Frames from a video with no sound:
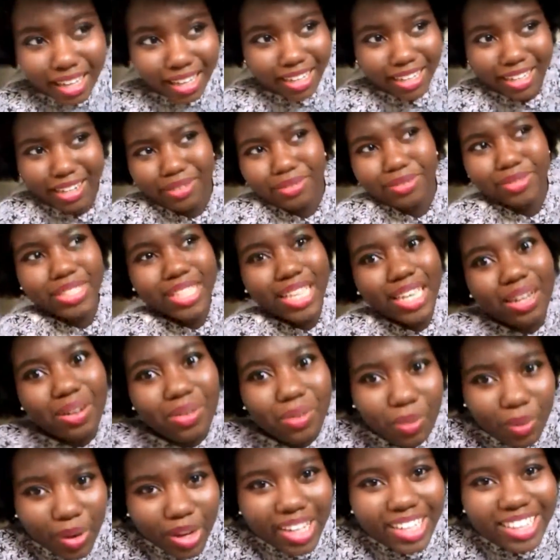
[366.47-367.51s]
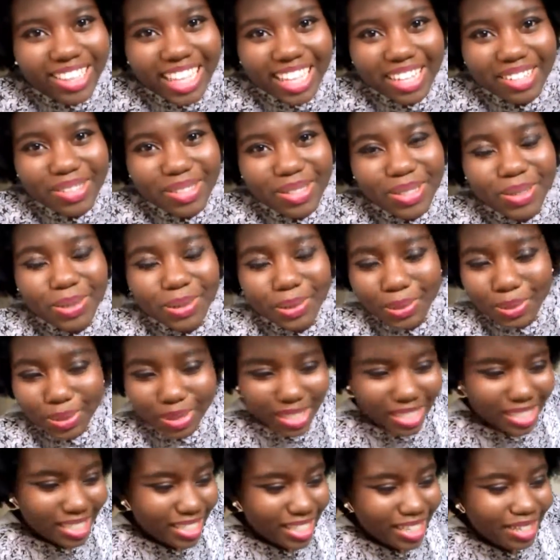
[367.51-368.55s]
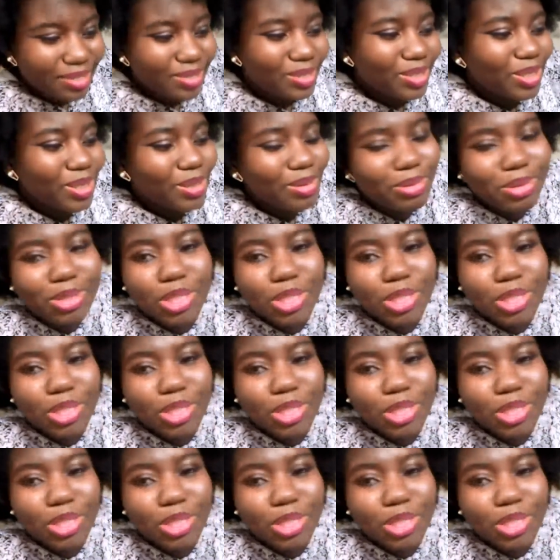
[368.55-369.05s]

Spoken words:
And I was like, what? Lao Tzu? Who's this Lao Tzu?